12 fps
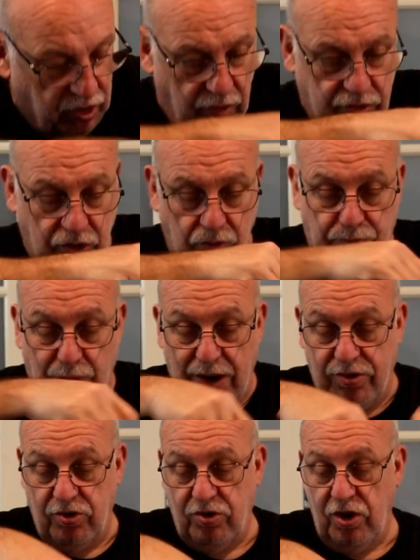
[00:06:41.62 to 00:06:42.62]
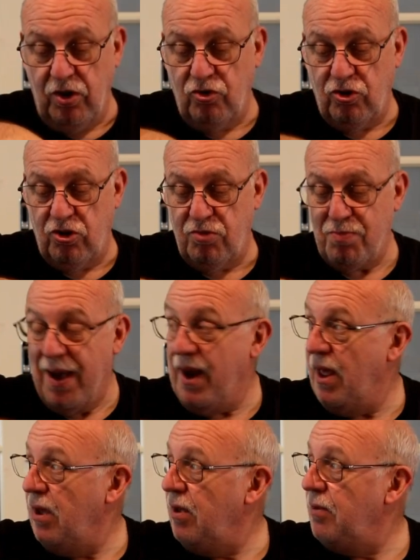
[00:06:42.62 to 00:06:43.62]
always good practice to use a
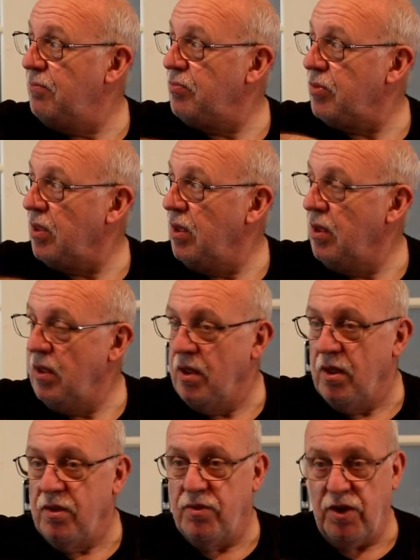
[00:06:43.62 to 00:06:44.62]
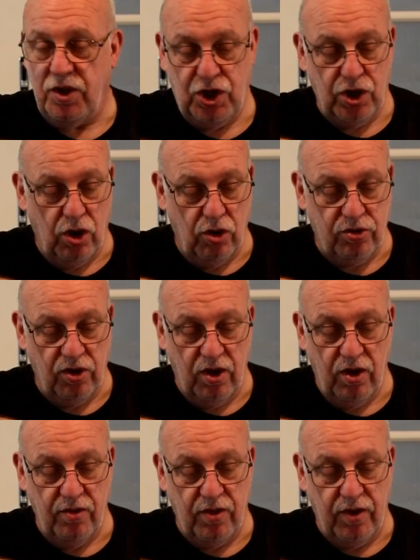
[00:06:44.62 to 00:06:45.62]
spanner that is
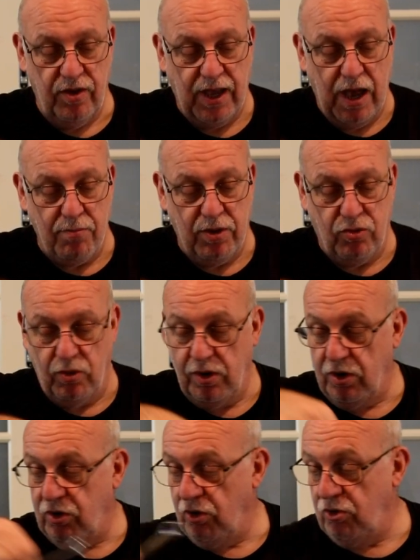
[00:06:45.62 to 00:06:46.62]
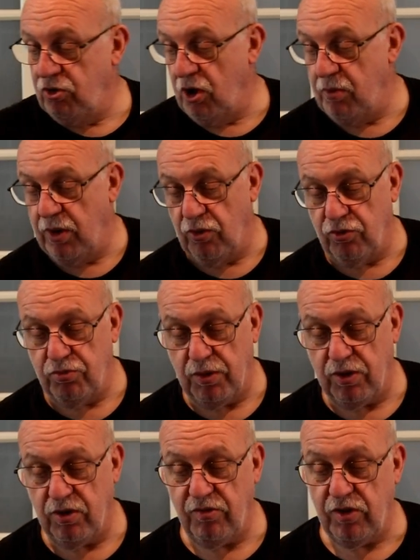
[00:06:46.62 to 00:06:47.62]
shorter than the gap between the 2 terminals.
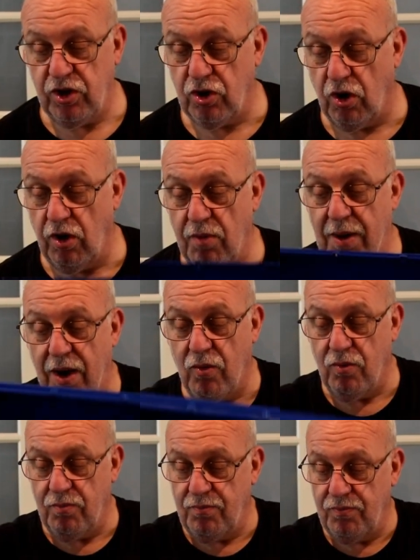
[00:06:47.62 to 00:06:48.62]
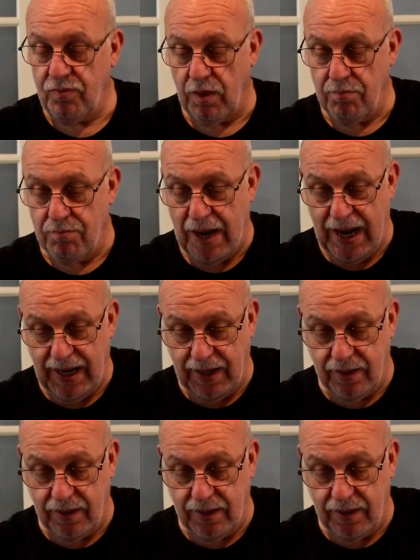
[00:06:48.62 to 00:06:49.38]
So you shorten them out, bang.